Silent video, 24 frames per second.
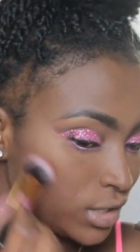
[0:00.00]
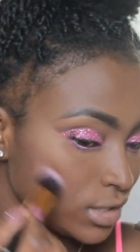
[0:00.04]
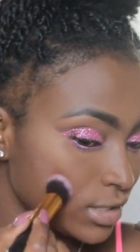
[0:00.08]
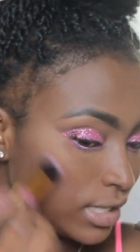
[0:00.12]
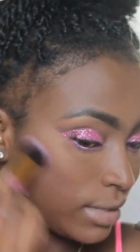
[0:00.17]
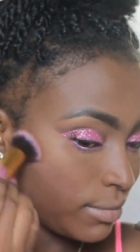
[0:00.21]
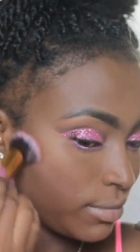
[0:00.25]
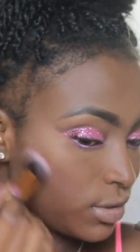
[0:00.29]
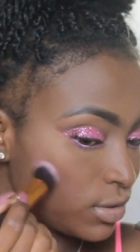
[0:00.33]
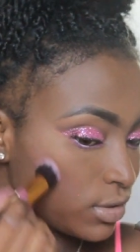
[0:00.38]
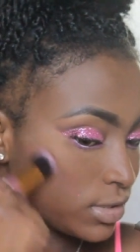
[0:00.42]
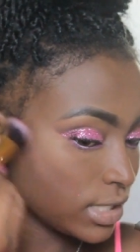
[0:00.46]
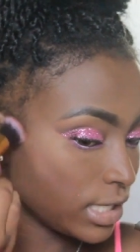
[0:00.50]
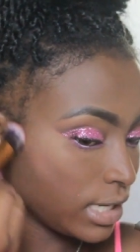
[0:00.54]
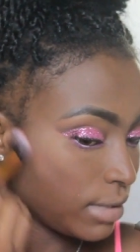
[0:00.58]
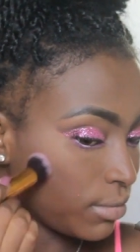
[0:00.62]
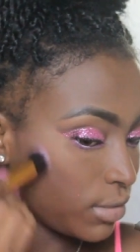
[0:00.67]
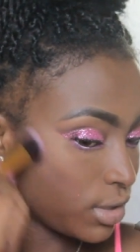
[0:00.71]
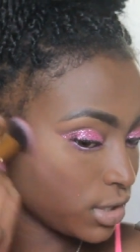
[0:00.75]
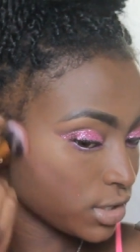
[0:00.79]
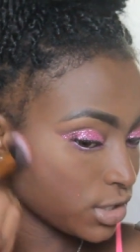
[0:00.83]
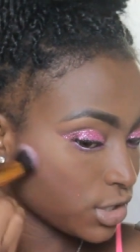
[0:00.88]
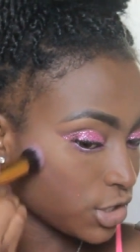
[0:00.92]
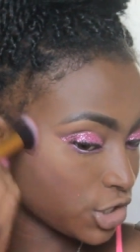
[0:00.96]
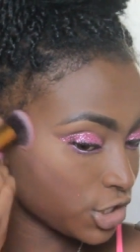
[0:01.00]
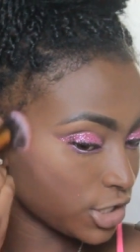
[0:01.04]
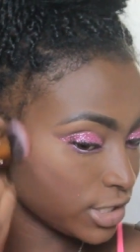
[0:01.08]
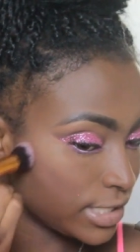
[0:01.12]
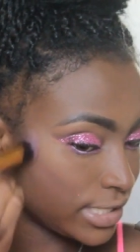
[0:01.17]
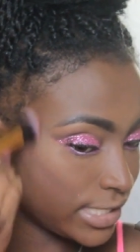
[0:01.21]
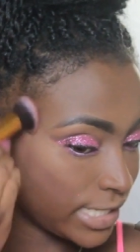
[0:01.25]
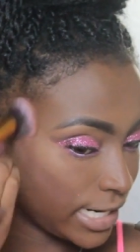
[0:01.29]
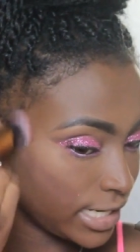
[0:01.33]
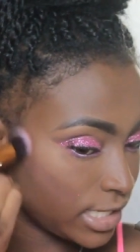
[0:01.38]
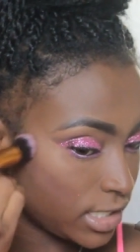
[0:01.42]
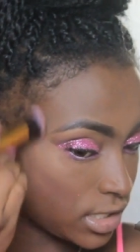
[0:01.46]
So I'm using a much
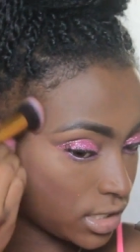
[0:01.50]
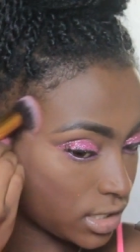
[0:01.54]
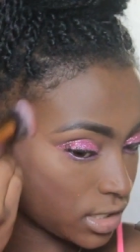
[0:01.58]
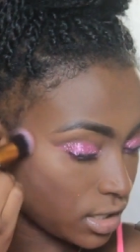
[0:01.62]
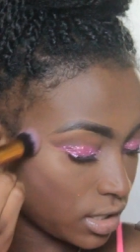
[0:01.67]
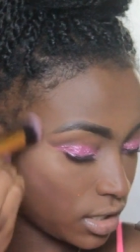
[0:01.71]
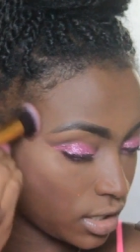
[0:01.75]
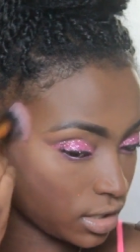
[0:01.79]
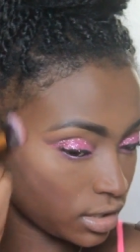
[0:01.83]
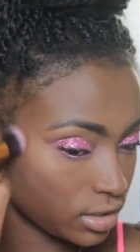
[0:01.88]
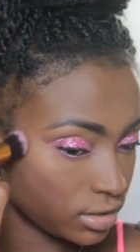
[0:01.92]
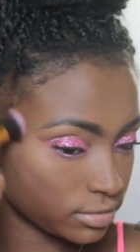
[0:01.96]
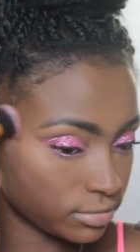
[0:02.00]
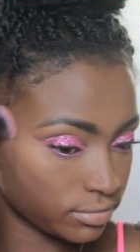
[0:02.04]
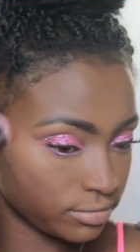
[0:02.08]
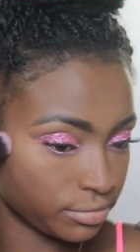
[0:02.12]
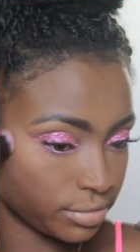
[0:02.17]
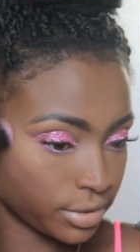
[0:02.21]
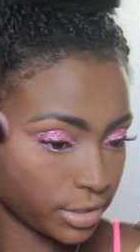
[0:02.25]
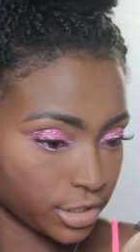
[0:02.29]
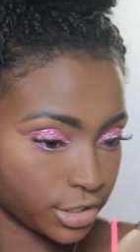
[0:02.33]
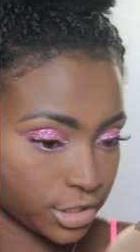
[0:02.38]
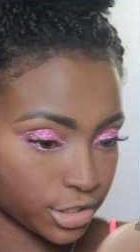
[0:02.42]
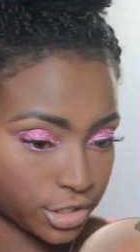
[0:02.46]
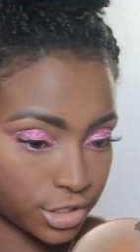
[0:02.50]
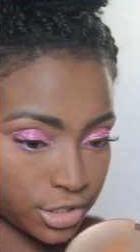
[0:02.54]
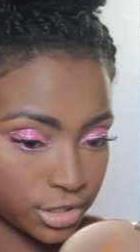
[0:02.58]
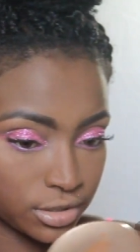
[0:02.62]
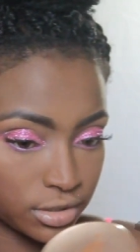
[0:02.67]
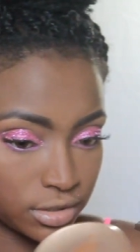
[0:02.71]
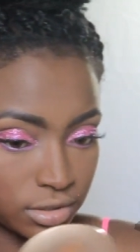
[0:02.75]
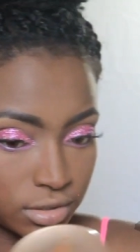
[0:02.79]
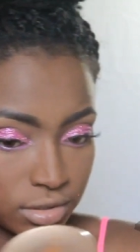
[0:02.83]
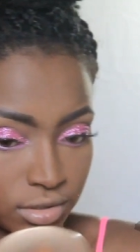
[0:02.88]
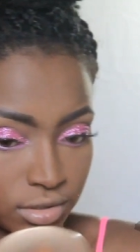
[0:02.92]
denser brush.